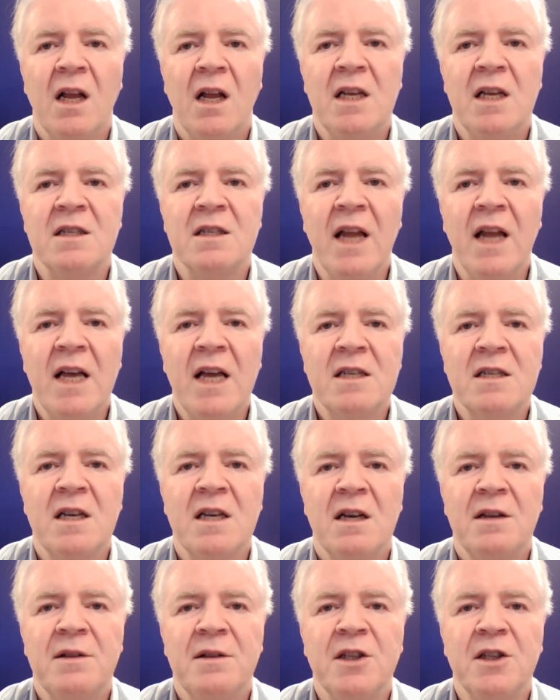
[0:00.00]
is less
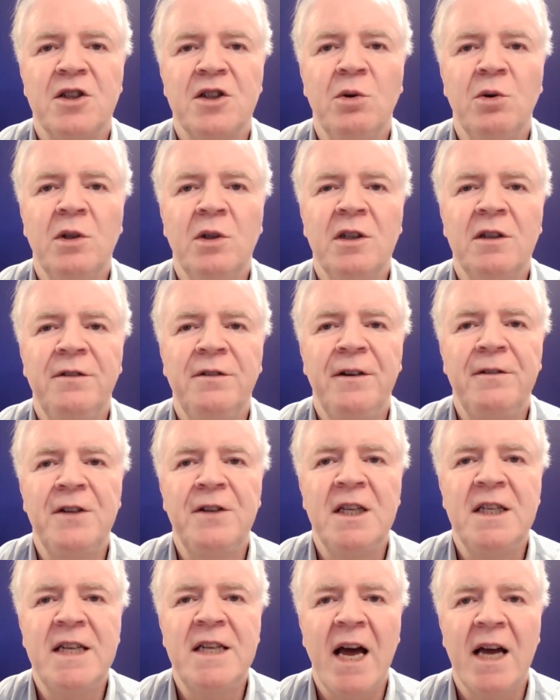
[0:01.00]
than
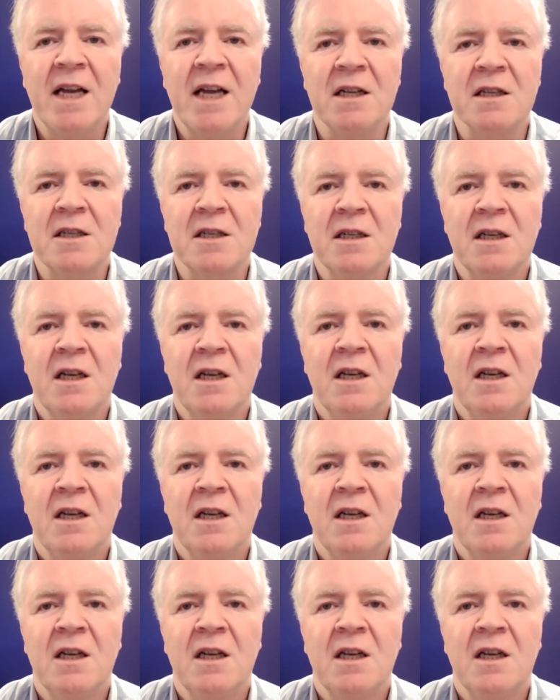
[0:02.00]
250 dynes